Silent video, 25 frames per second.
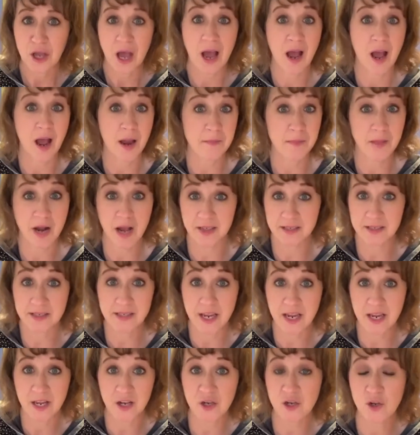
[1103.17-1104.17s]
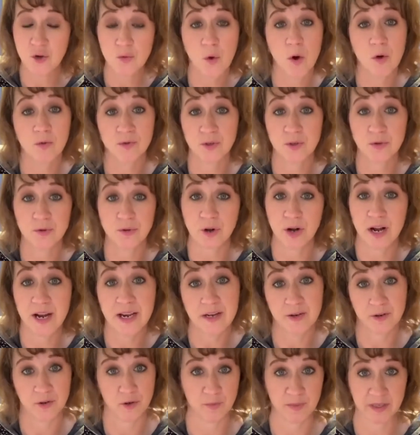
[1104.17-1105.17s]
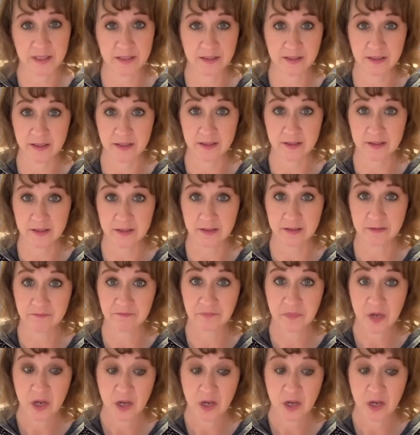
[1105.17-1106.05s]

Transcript: I'm not saying you won't do great in your business.